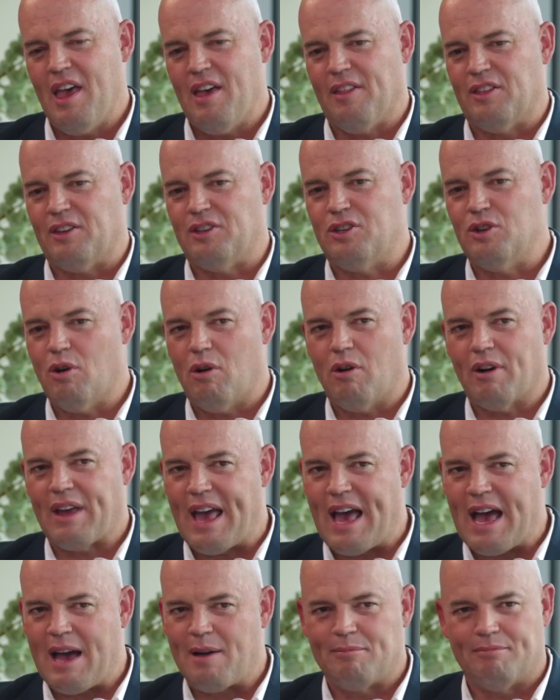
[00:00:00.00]
The dual
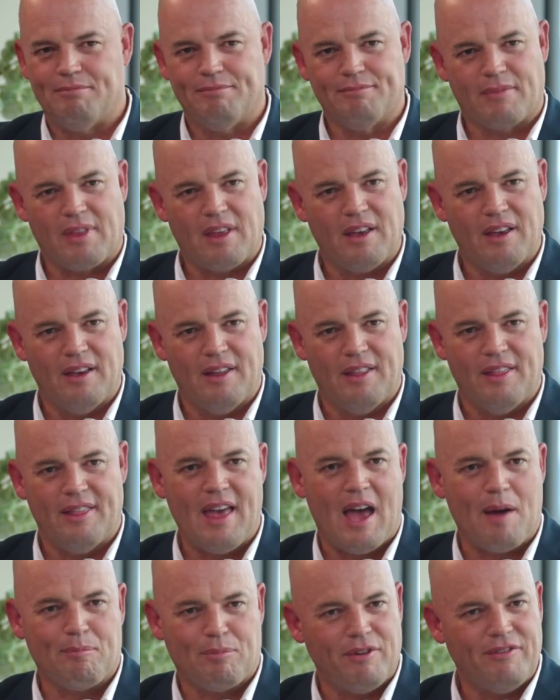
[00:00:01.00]
cap
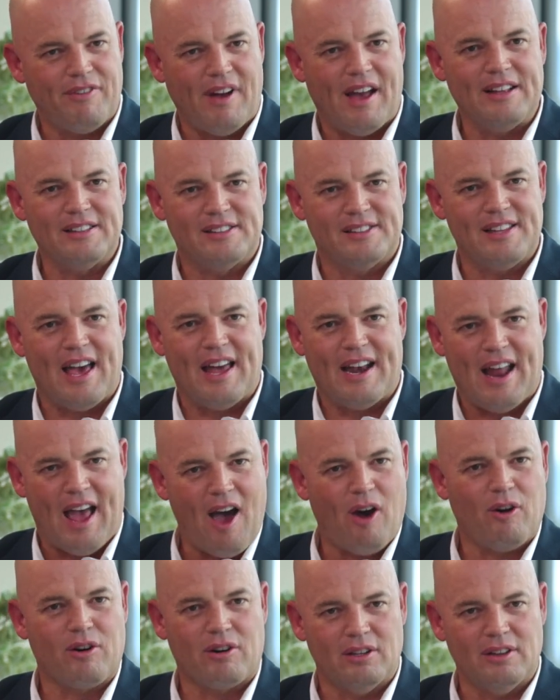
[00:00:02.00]
that provides that
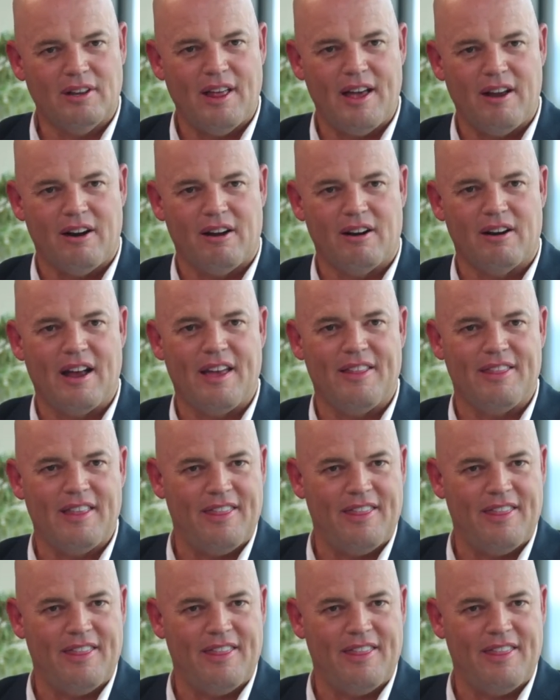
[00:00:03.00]
outer layer and